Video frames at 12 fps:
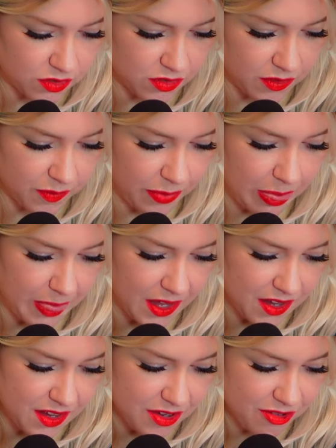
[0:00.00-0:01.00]
Oh my
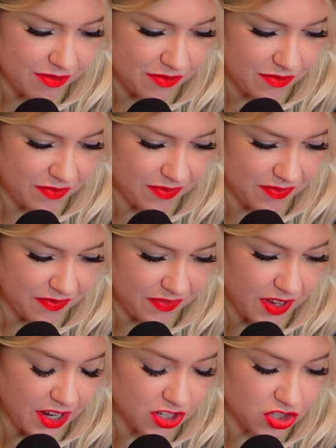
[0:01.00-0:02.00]
gosh, it's so silly.
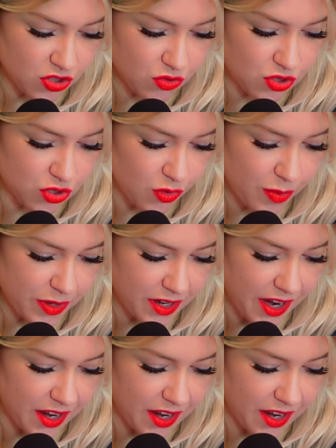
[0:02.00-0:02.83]
it's so stupid.